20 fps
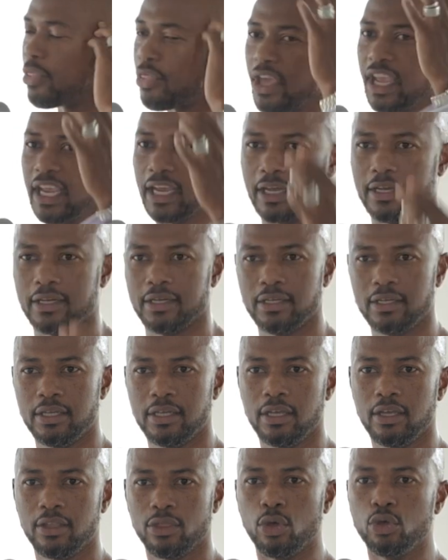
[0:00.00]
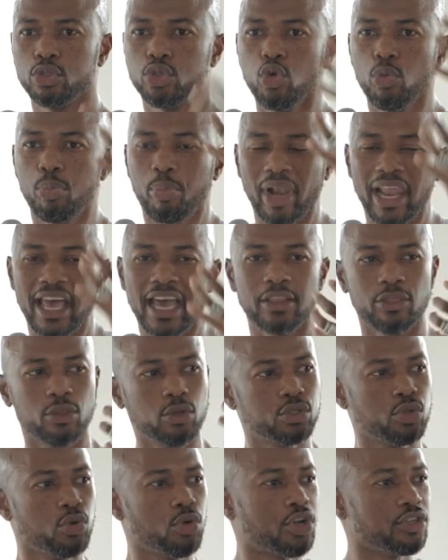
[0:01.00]
think, those who plan,
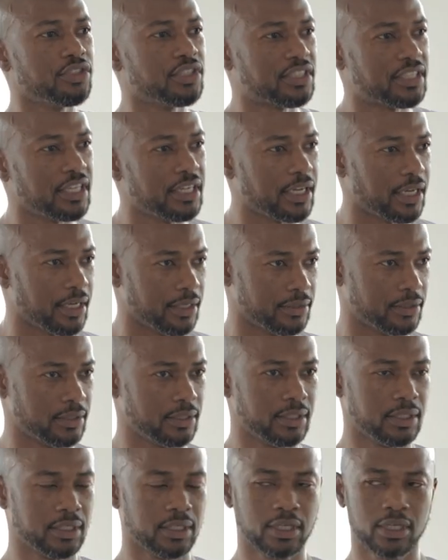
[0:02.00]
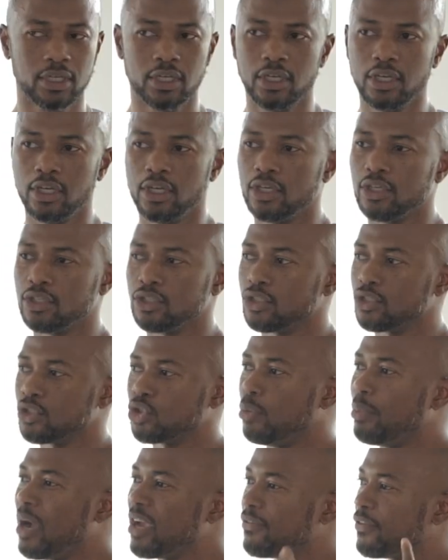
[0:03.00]
those who consider.
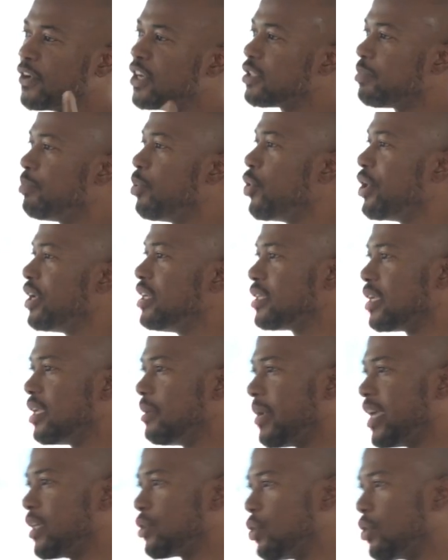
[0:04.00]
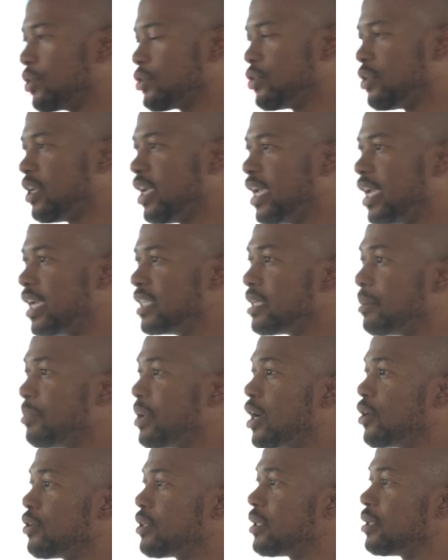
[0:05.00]
So, my first point in my talk today is
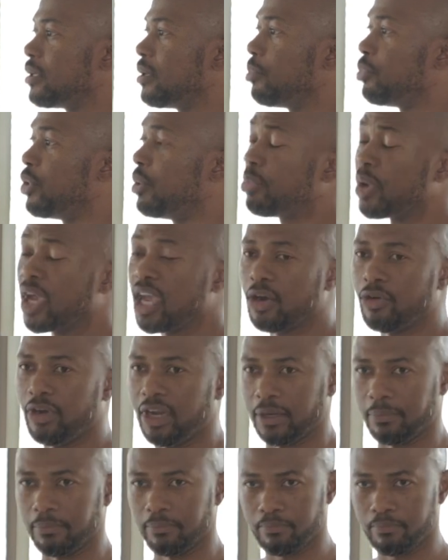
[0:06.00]
about preparing.